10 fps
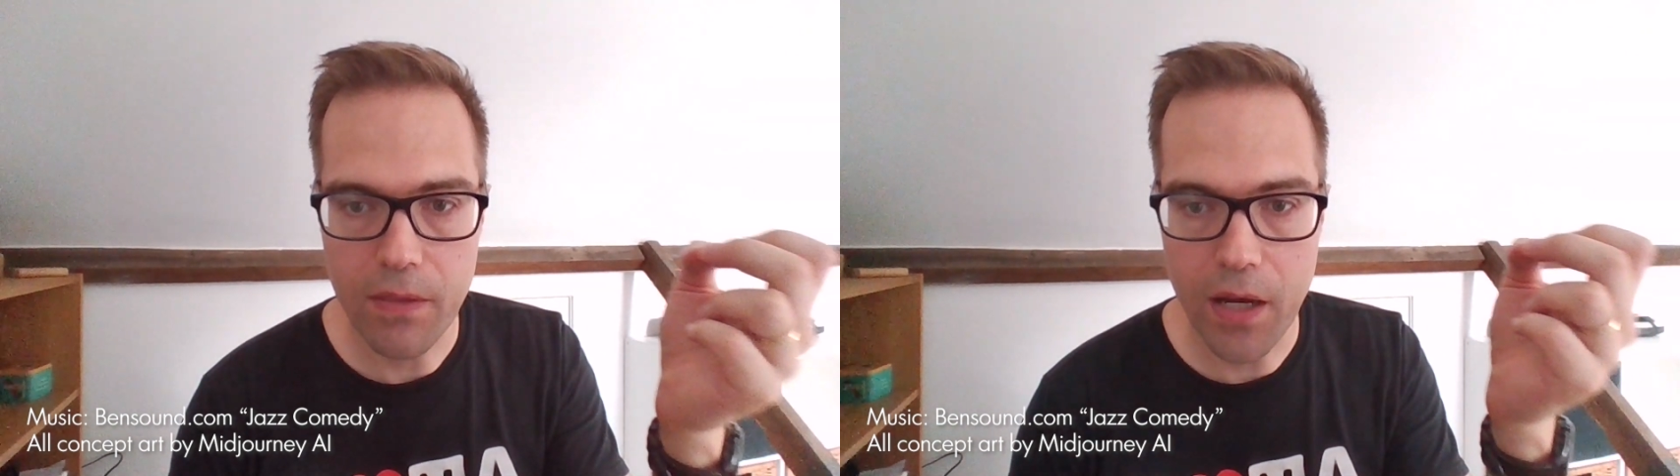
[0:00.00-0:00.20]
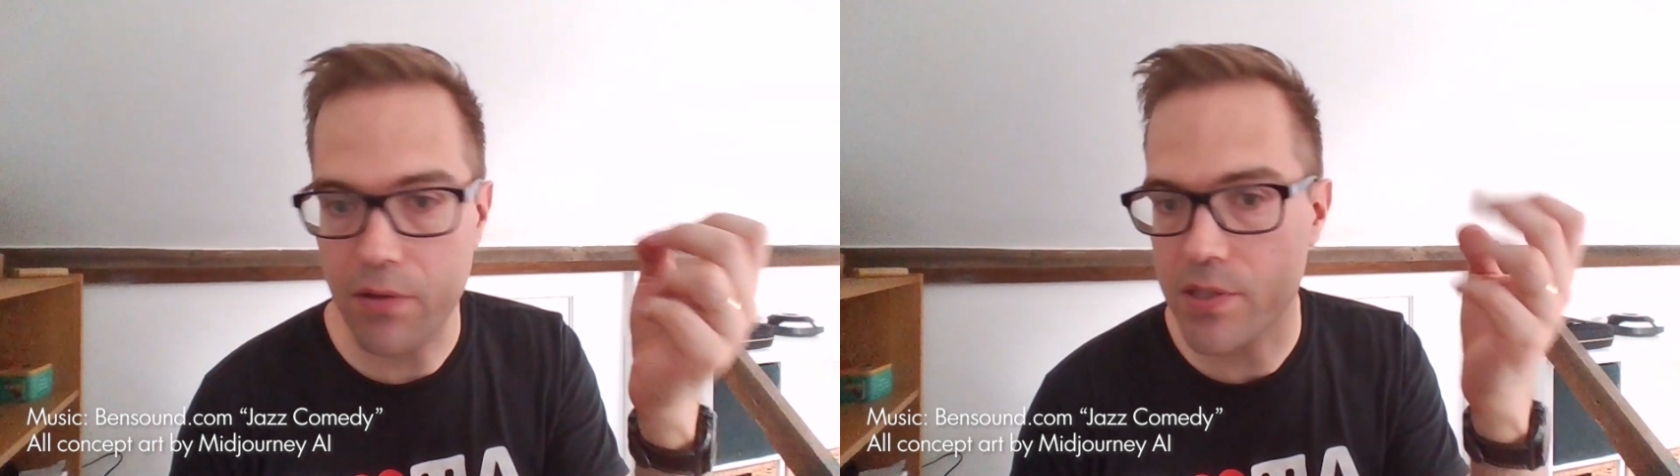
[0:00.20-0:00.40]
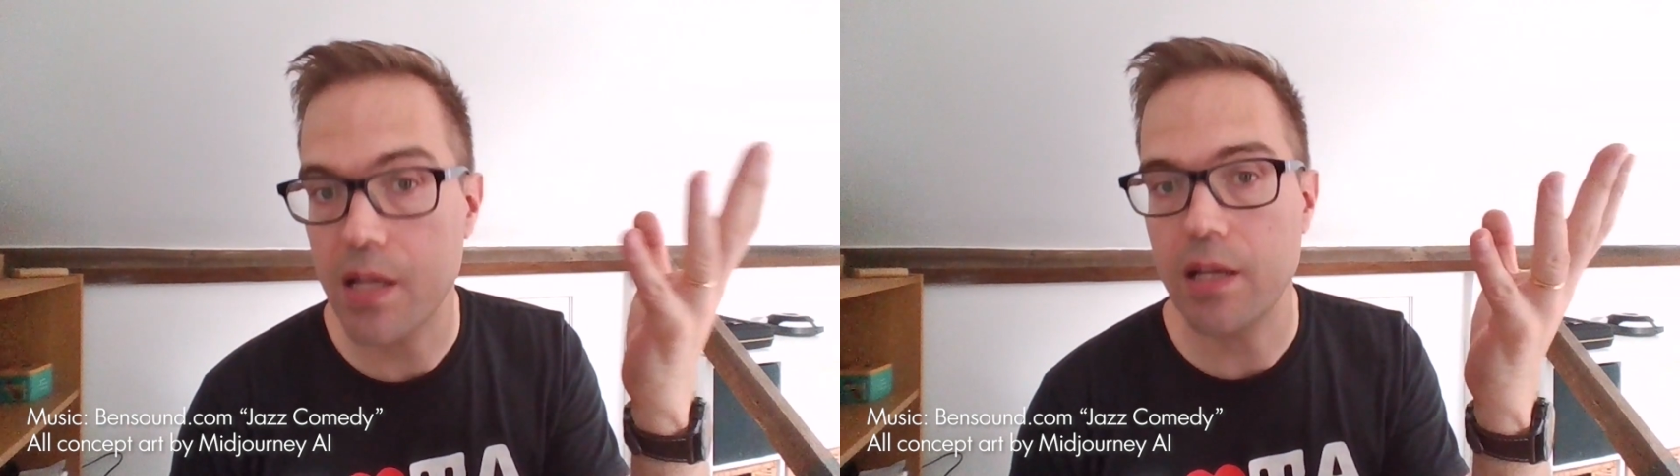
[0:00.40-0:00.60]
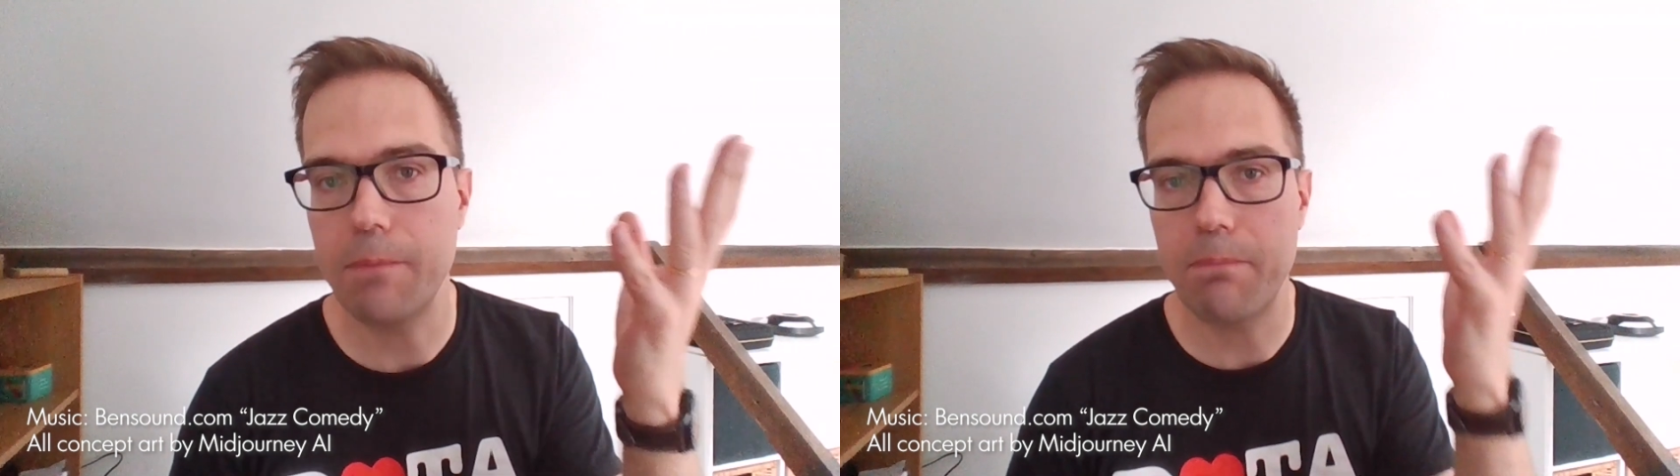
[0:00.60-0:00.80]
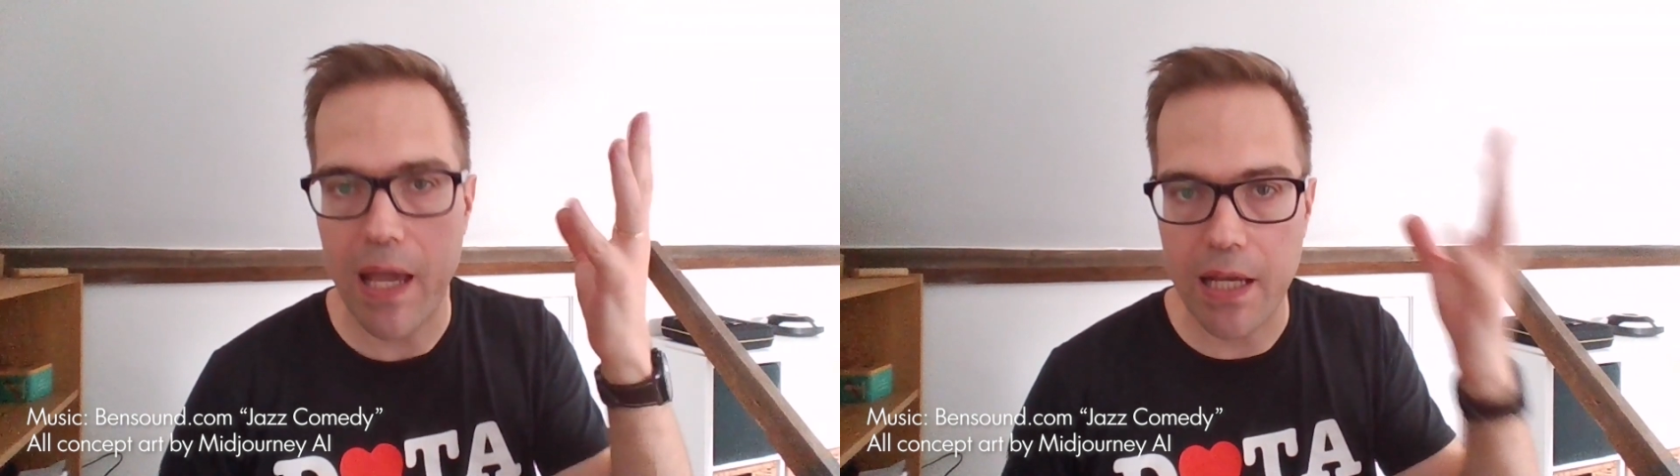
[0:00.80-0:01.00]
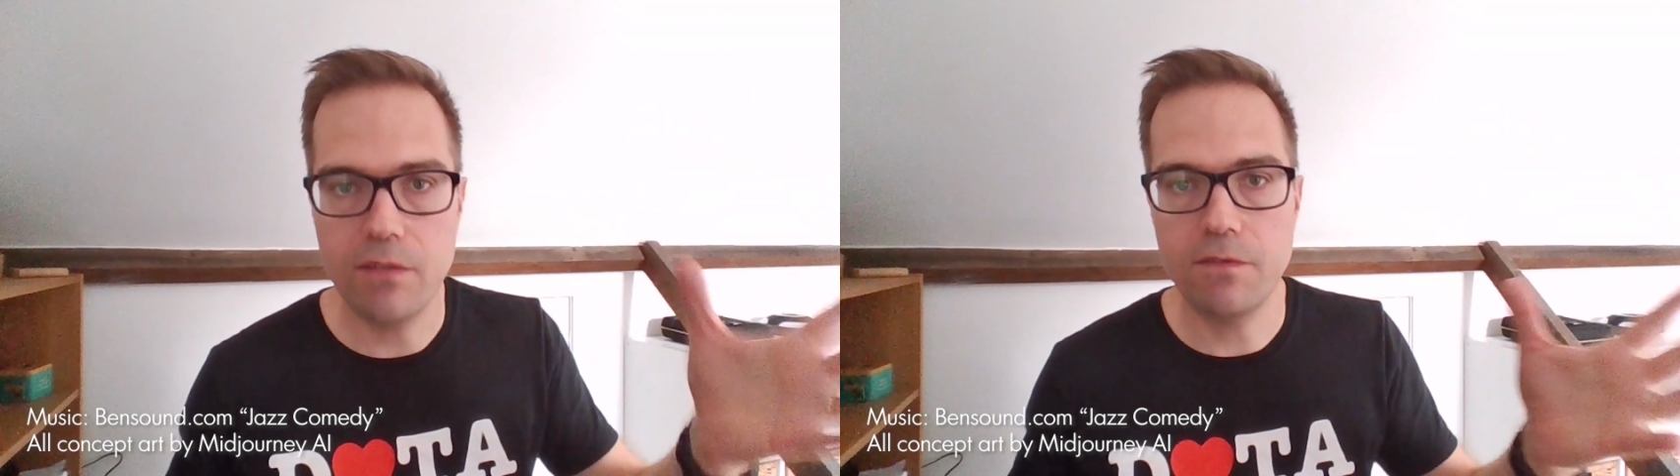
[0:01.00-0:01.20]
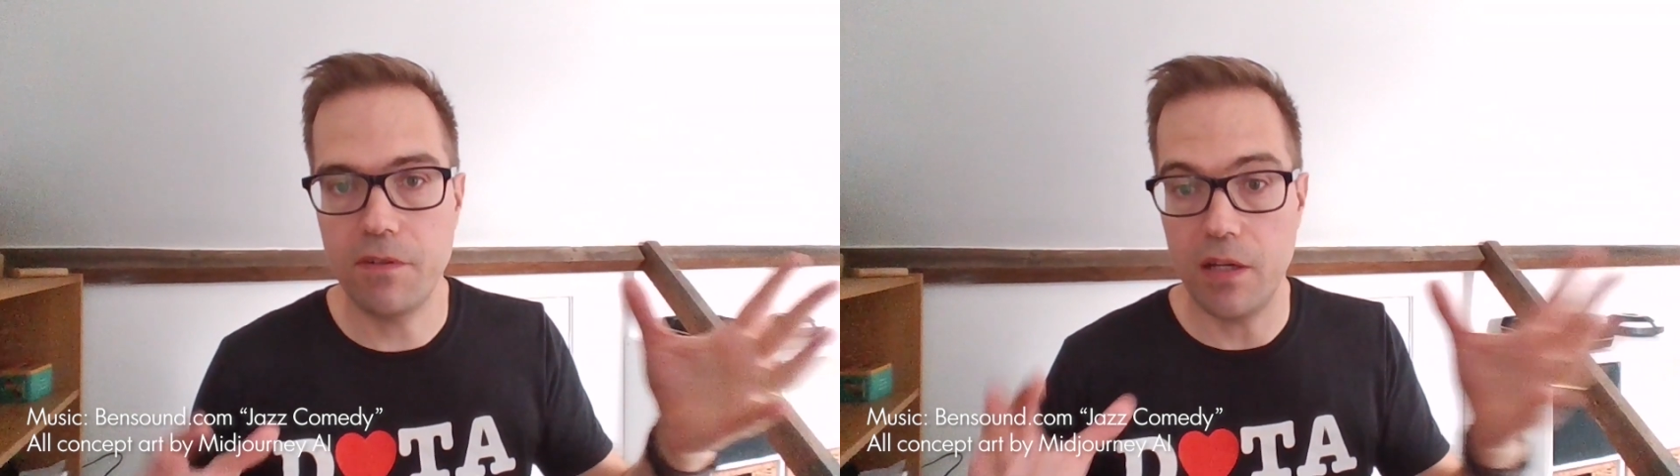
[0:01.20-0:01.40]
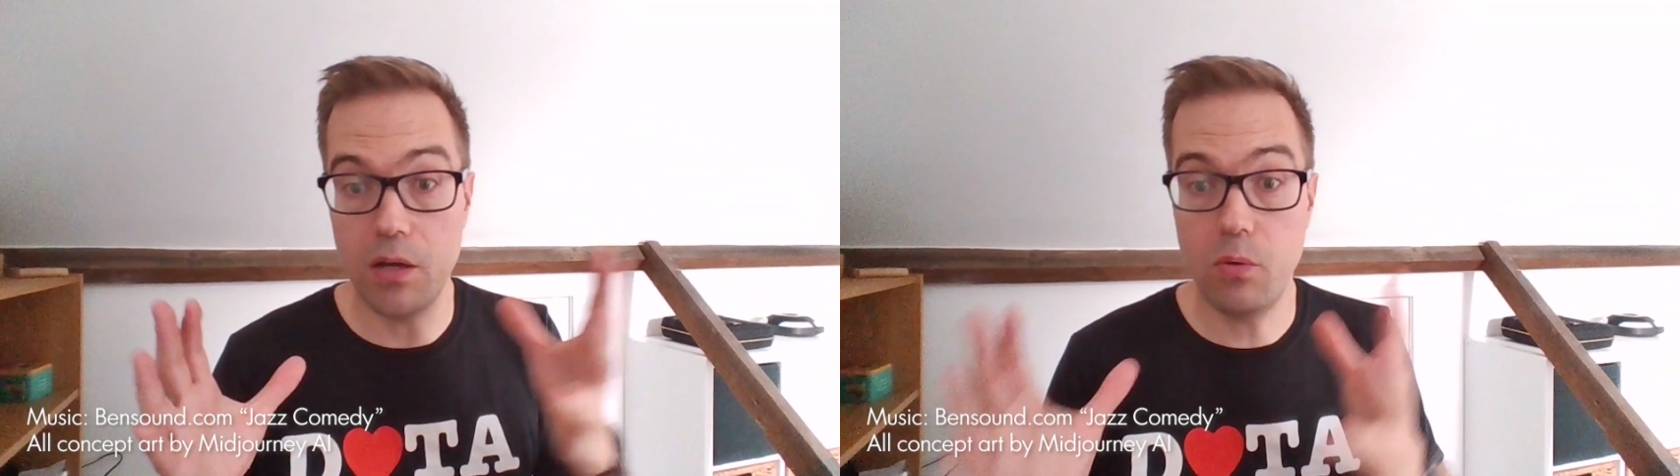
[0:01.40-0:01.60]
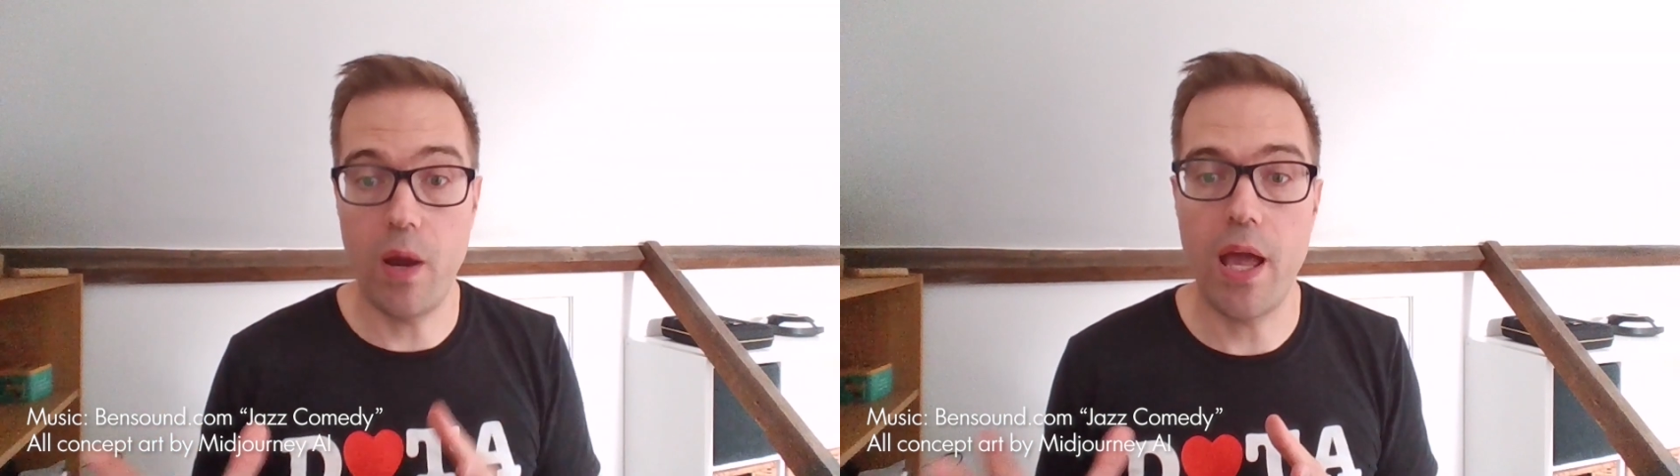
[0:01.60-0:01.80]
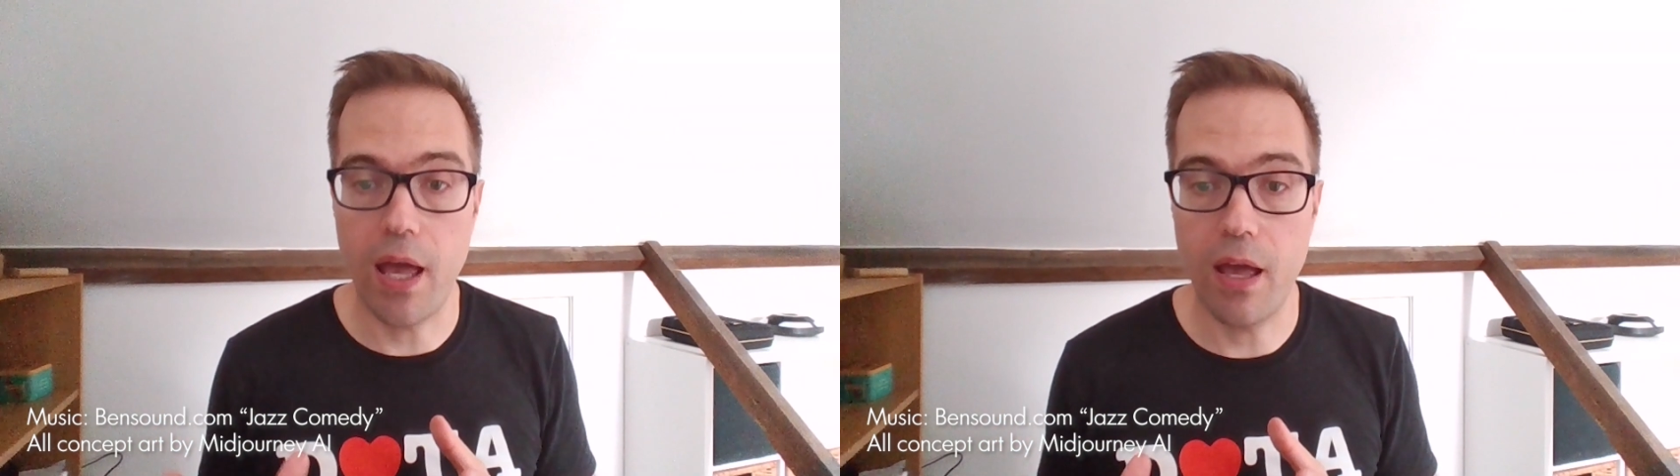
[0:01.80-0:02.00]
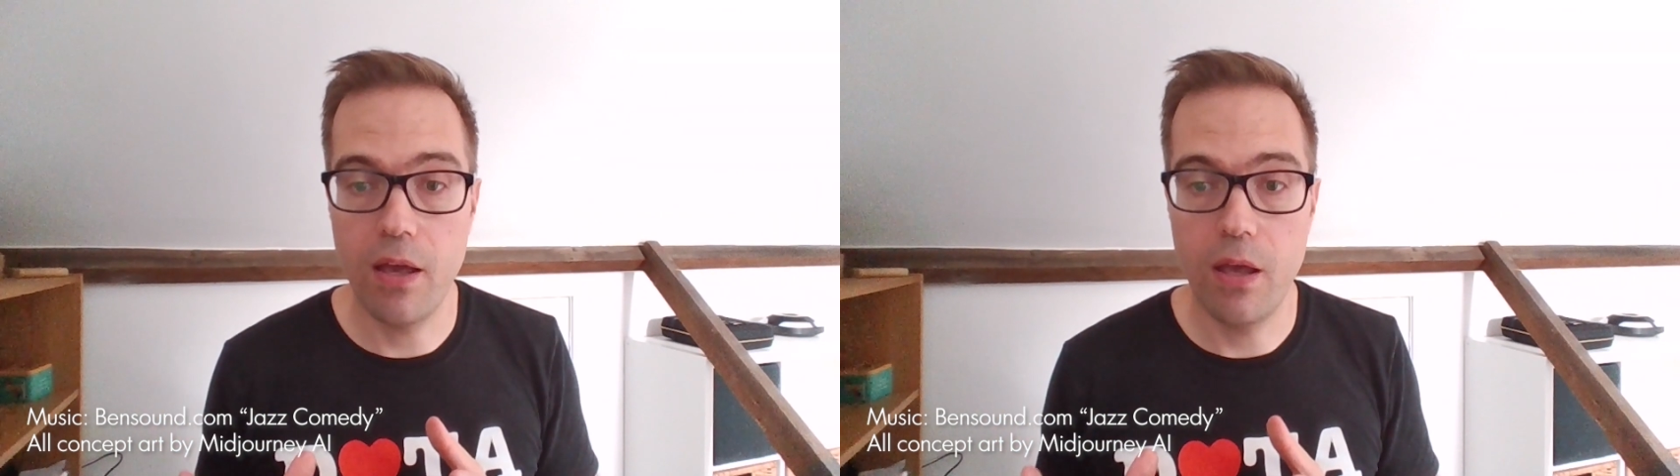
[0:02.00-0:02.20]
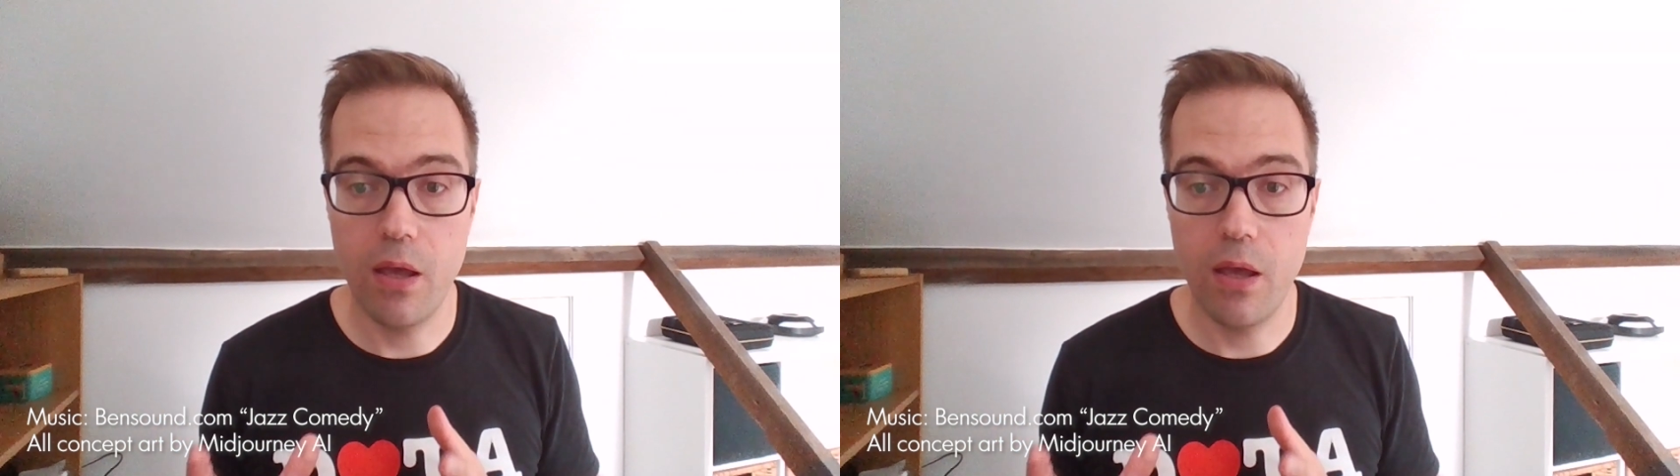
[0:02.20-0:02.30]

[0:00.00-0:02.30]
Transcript: that I was suddenly painfully aware